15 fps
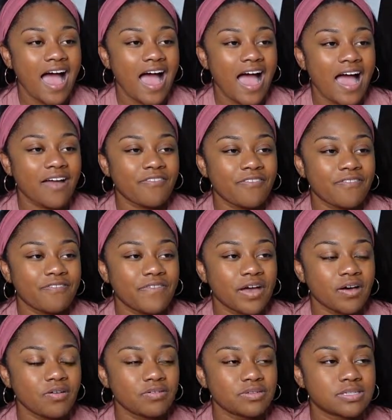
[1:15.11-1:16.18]
I
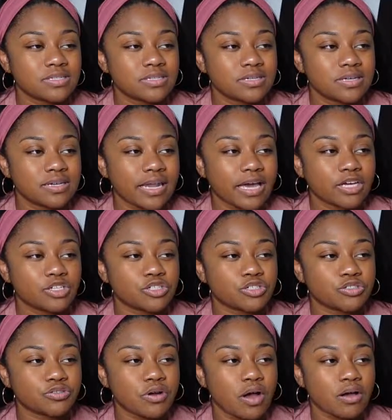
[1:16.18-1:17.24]
felt like a
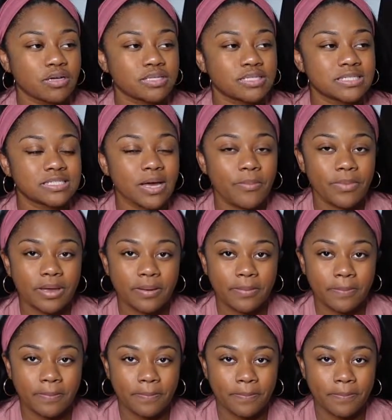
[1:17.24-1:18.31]
strong stomach
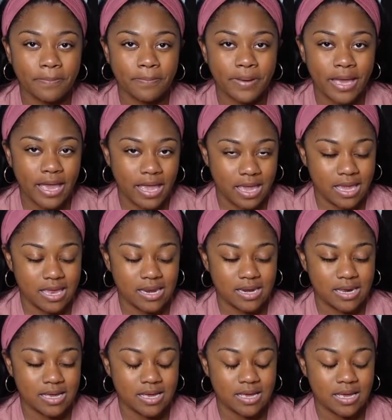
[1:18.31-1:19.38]

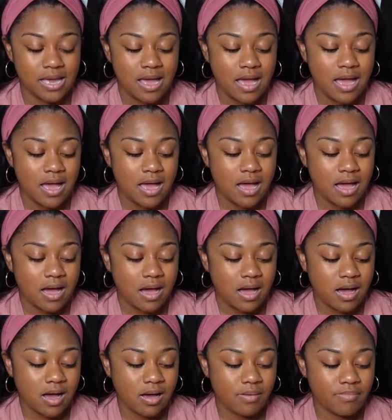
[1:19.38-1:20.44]
pain,
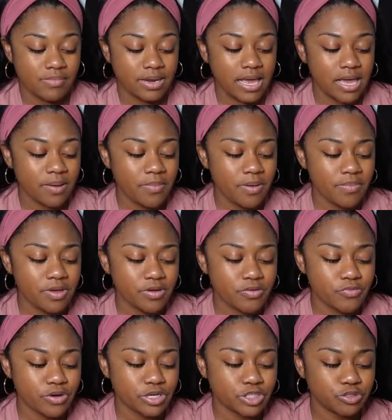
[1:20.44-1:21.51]
like maybe
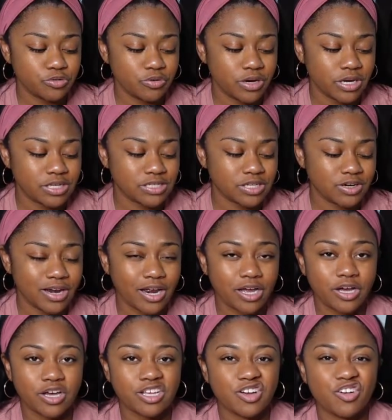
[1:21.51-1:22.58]
what you would consider like
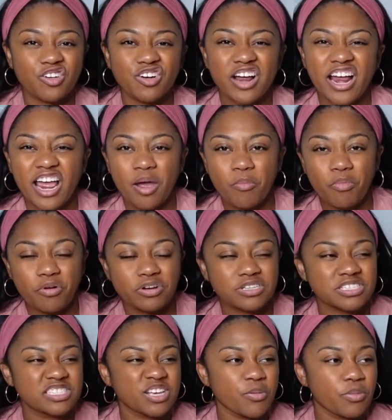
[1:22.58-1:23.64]
a cramp or a
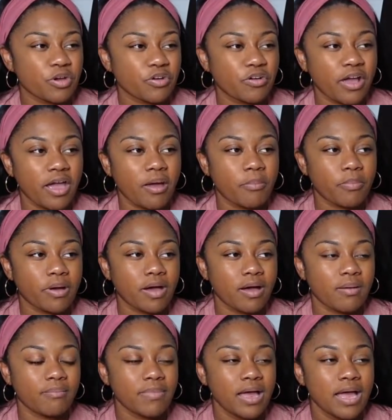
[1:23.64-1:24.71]
stomach cramp,
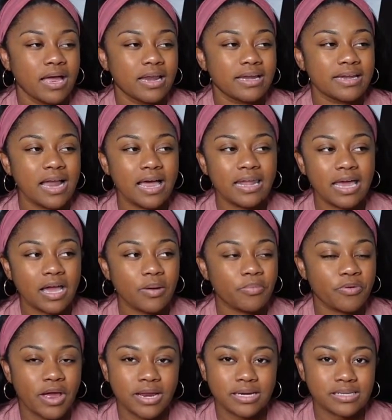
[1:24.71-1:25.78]
not like a
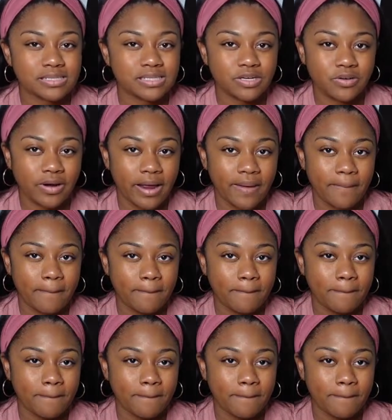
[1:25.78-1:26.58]
pregnancy cramp,